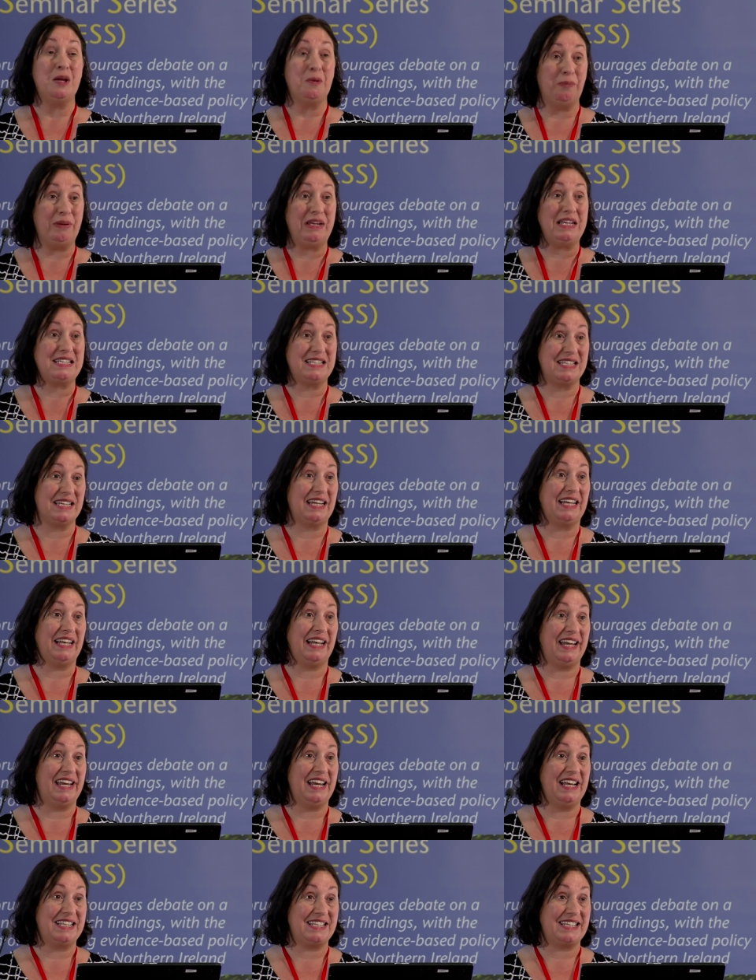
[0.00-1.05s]

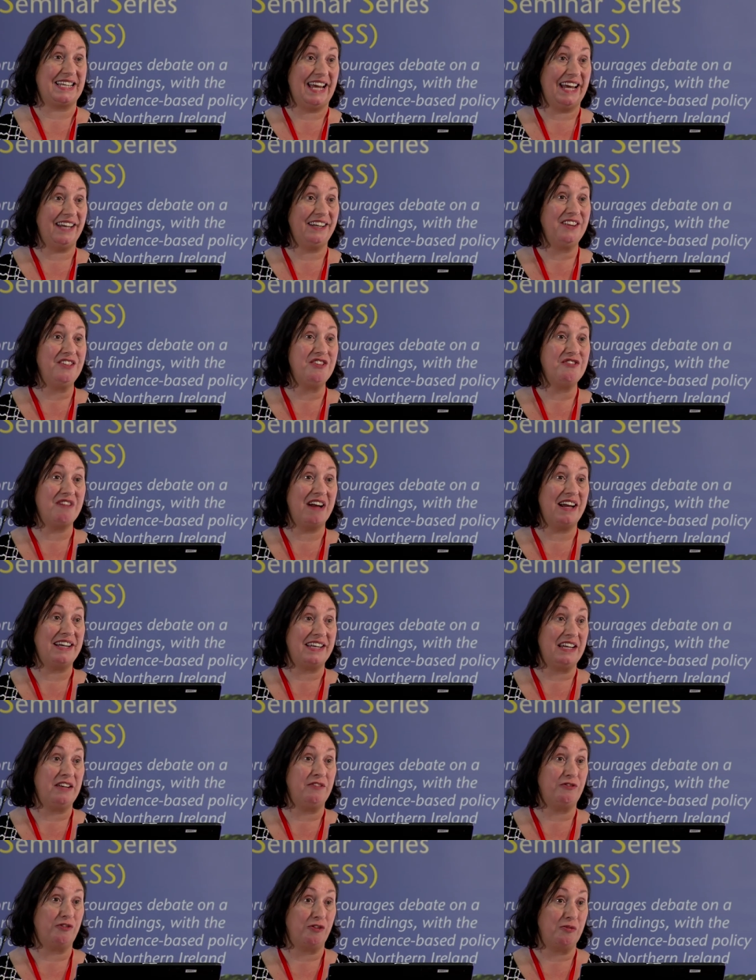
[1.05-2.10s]
Basically, it's getting the right
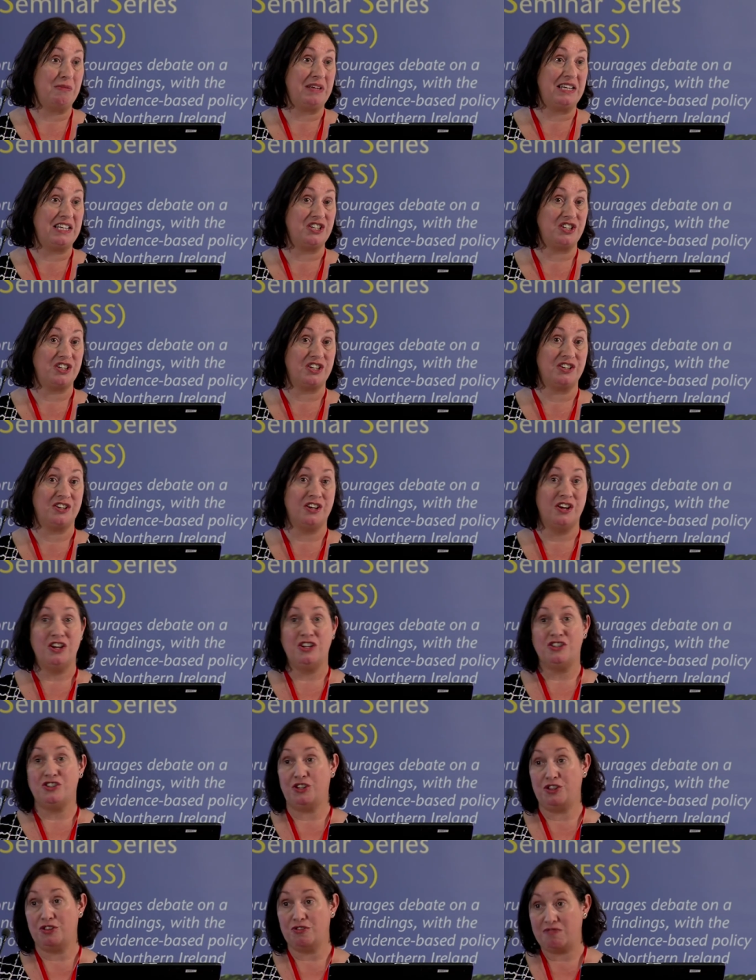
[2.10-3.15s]
information
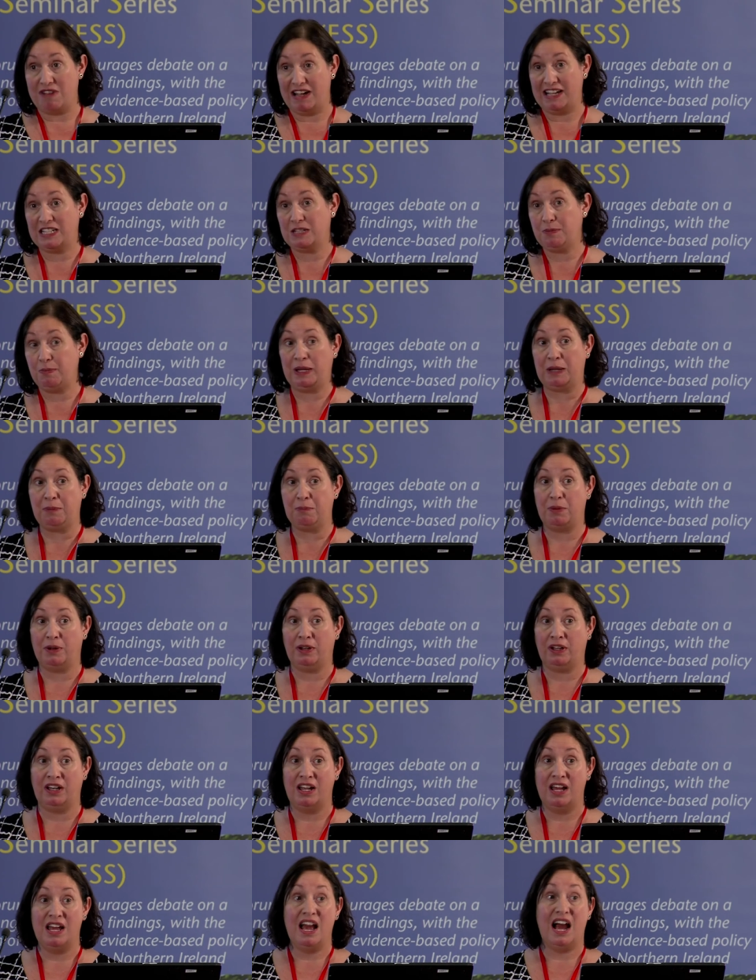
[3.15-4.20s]
to the right
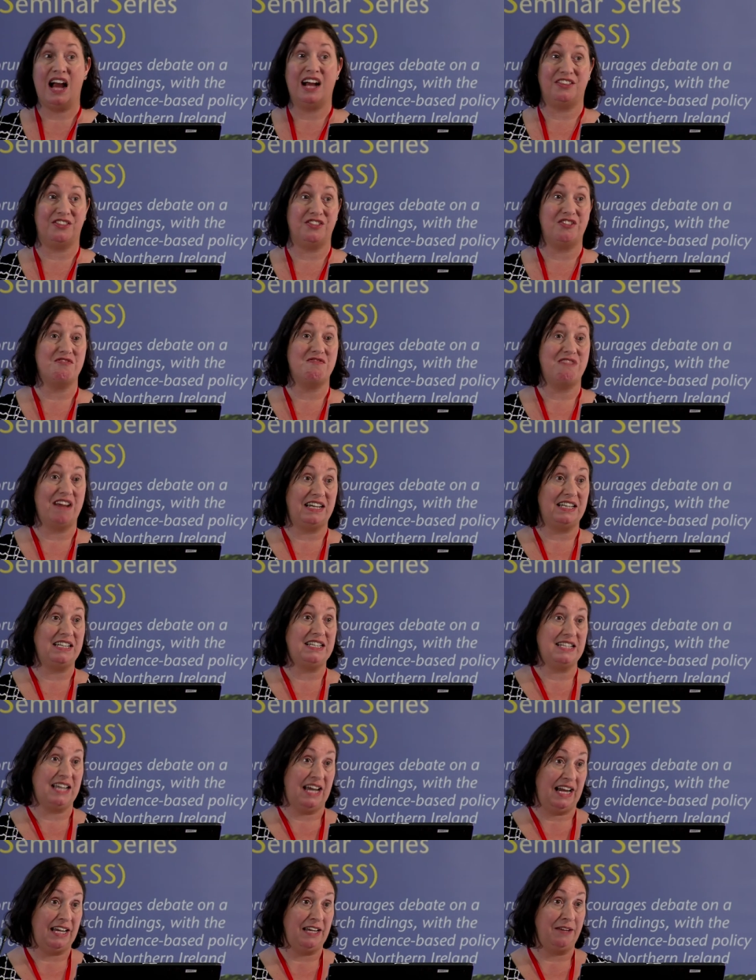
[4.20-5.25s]
people at the right
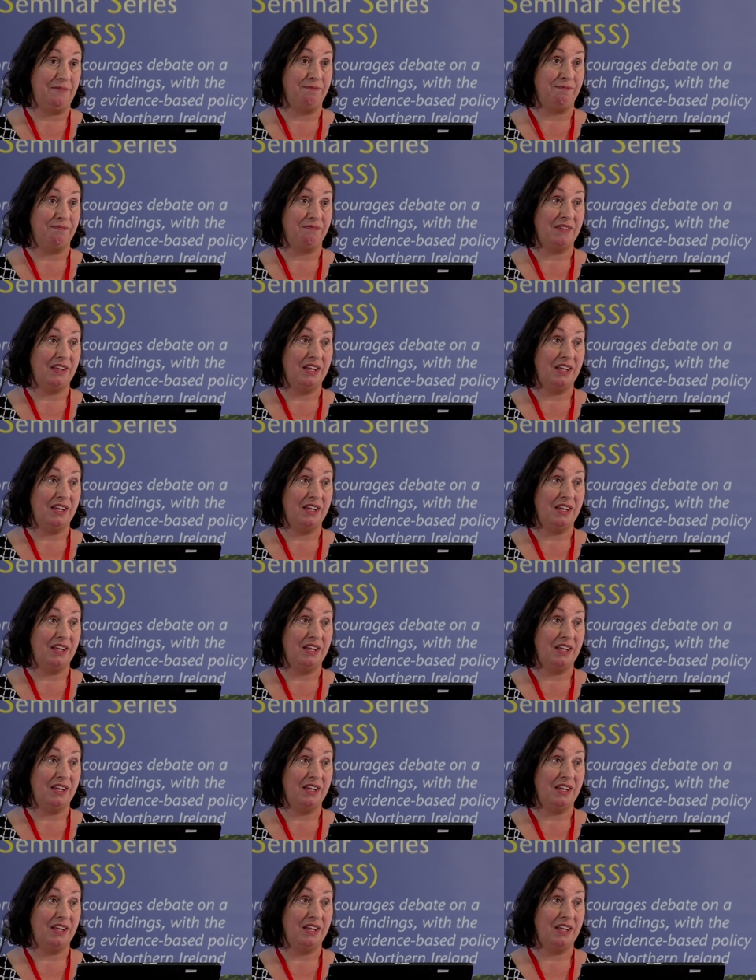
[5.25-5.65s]
time.